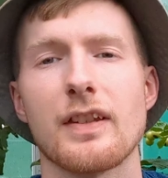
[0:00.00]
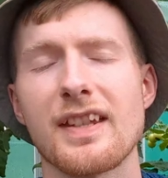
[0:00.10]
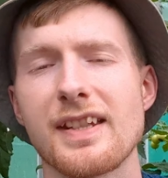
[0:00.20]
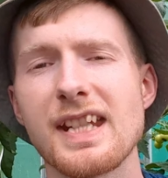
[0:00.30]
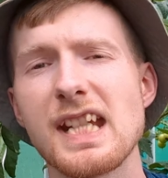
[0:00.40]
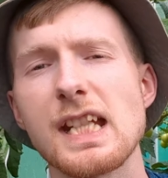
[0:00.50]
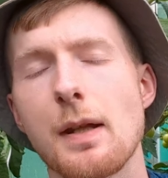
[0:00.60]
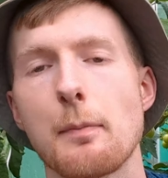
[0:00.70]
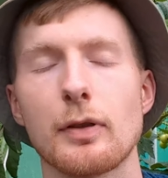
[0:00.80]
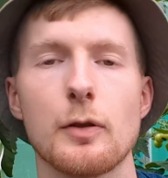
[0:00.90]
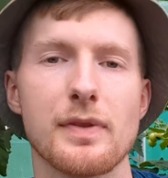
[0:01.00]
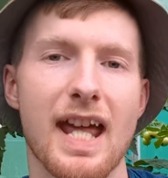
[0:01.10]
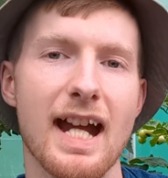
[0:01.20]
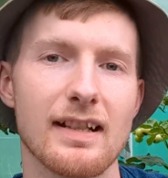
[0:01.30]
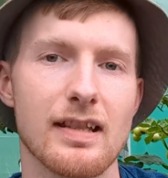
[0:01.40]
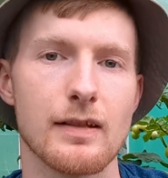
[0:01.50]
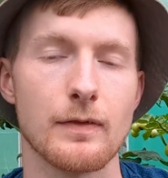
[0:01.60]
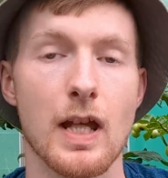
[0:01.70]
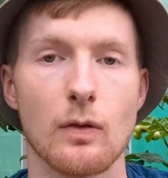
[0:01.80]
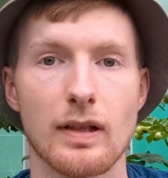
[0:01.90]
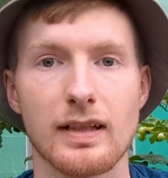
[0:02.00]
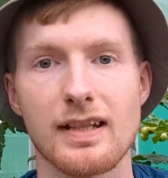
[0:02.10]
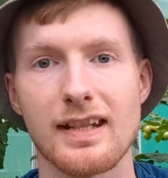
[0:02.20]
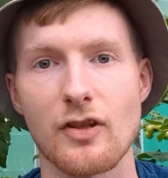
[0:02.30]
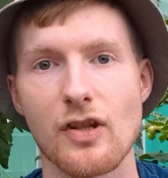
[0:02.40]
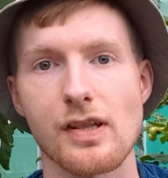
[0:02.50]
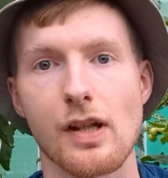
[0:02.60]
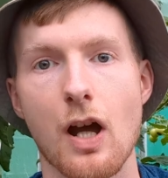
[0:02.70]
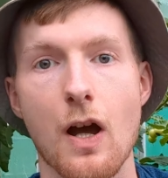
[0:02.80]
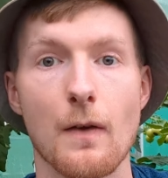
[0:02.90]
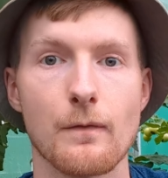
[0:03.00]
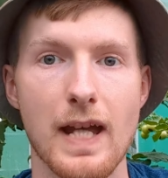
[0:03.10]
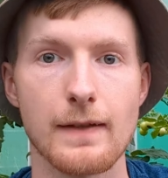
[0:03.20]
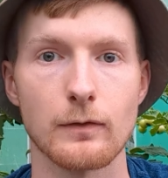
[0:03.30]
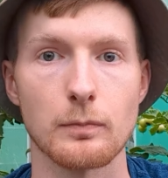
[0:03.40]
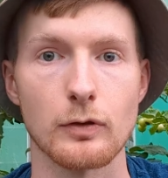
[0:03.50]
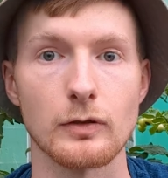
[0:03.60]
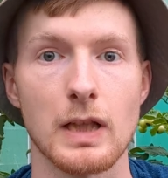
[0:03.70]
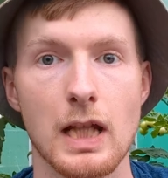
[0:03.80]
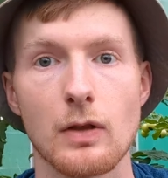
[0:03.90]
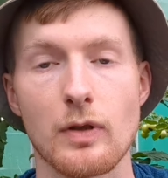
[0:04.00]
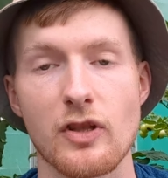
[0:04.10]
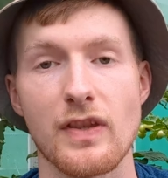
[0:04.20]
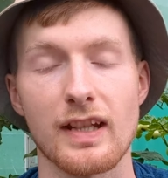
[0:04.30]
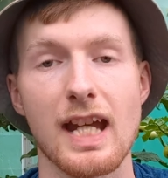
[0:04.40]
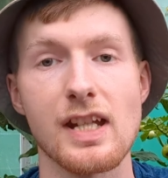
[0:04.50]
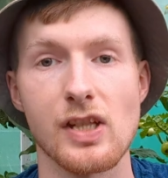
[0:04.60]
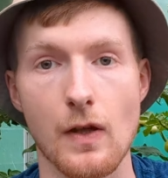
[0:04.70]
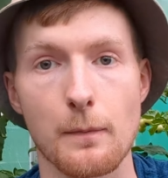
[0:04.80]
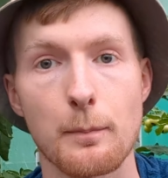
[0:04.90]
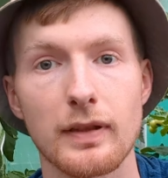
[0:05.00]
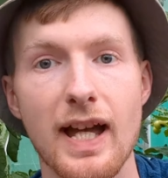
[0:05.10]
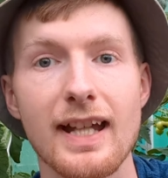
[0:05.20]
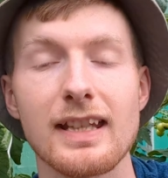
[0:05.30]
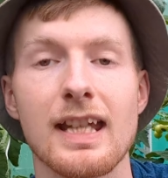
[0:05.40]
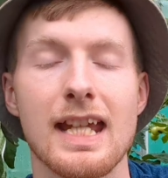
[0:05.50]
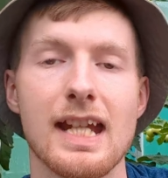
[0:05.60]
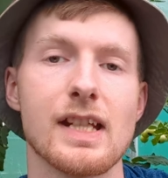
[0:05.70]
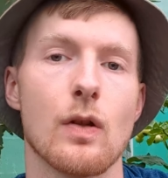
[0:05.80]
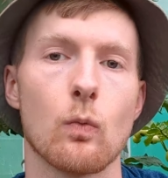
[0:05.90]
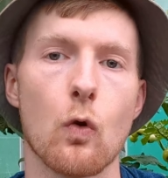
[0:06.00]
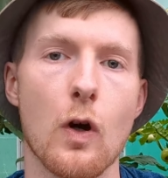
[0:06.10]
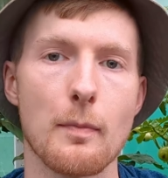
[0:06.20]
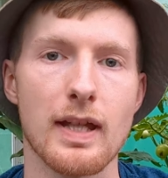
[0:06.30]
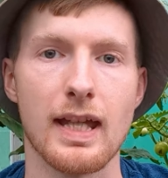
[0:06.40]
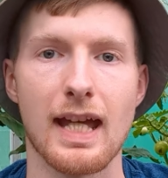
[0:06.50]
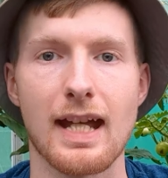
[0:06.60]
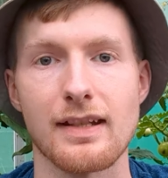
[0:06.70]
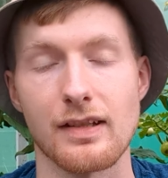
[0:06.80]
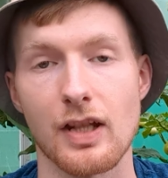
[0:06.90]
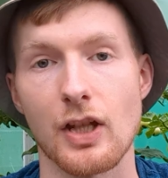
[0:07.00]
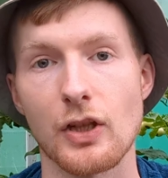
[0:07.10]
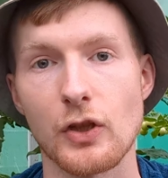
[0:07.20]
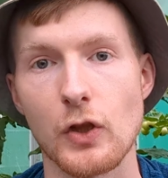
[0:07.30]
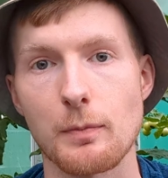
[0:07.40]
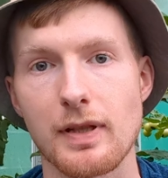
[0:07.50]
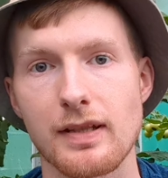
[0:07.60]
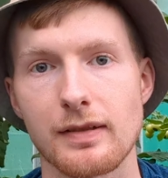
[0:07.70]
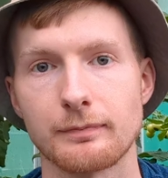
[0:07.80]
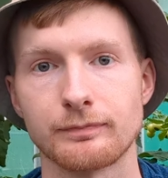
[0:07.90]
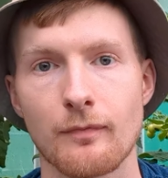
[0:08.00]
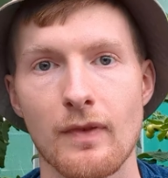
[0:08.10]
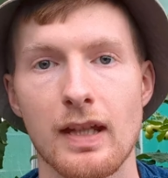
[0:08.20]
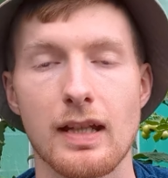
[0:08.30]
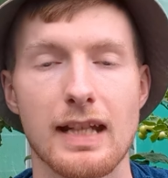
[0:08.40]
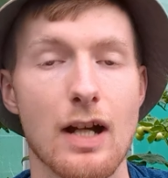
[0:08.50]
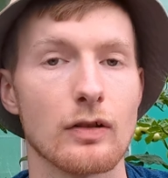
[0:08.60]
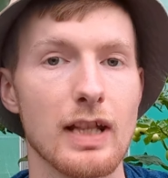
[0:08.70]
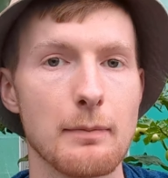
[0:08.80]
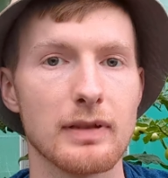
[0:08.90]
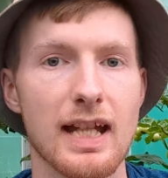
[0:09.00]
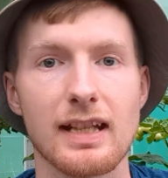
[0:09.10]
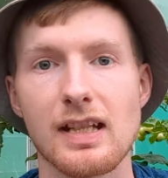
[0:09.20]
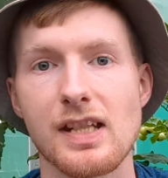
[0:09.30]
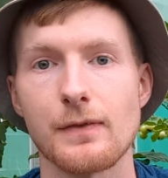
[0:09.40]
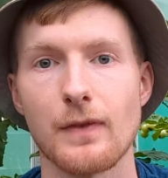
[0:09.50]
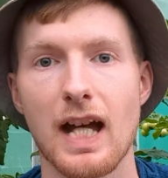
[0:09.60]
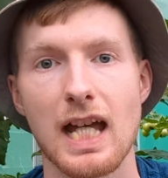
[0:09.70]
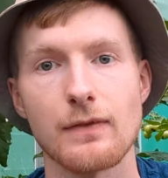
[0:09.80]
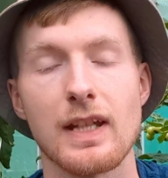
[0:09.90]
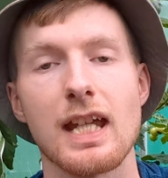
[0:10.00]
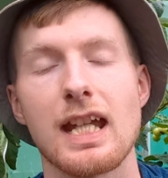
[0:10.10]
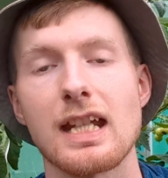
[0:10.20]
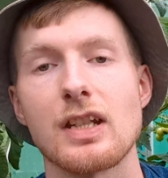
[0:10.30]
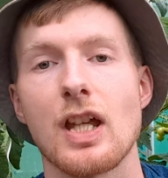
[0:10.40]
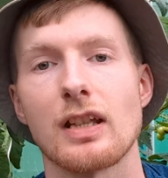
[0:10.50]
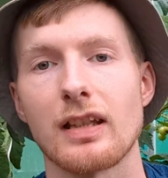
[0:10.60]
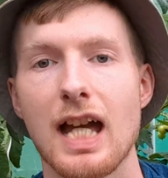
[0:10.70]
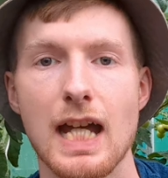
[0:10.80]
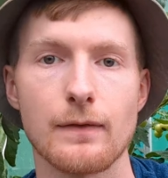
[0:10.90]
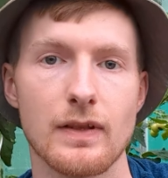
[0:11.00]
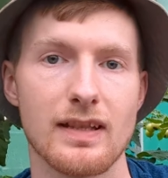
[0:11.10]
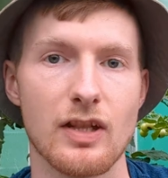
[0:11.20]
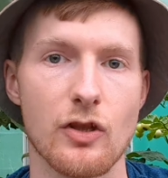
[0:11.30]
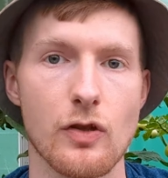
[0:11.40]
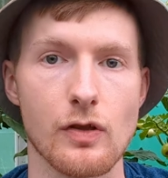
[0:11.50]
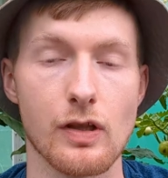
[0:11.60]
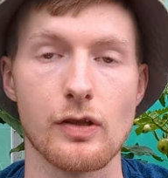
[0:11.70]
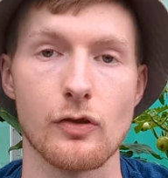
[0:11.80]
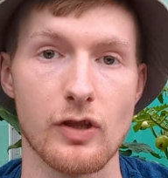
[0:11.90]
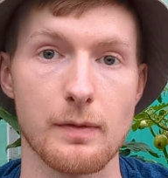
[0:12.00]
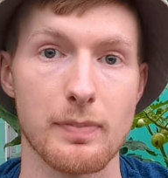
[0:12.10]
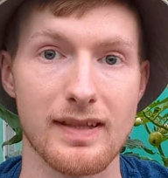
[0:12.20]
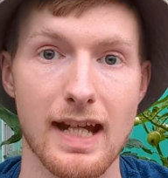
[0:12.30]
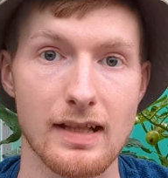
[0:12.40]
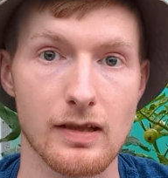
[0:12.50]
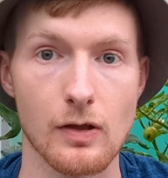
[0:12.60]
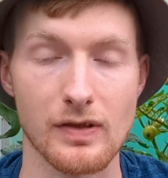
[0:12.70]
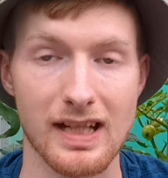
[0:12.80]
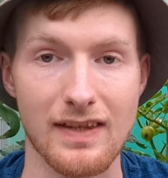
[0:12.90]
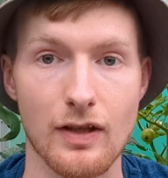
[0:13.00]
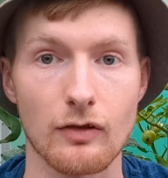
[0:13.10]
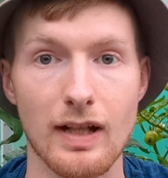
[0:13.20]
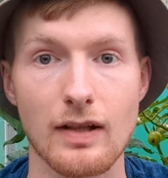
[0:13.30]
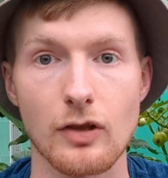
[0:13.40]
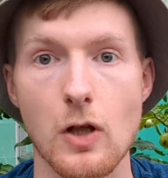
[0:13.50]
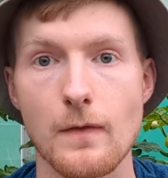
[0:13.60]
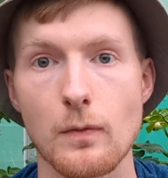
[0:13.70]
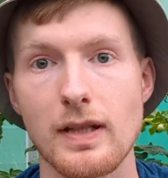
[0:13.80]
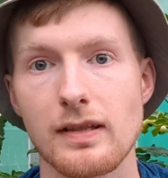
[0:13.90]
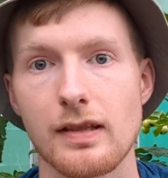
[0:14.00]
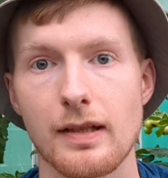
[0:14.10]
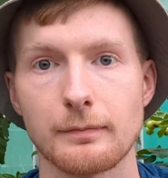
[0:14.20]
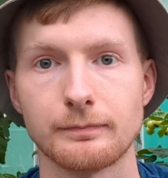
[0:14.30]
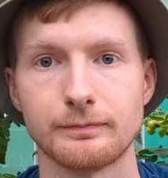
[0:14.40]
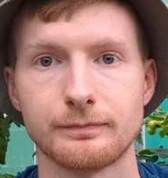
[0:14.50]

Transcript: The disease becomes active when conditions are favourable, which in the case of blight is warm and humid. Now, late blight can survive in live tissues such as potatoes in the ground over winter.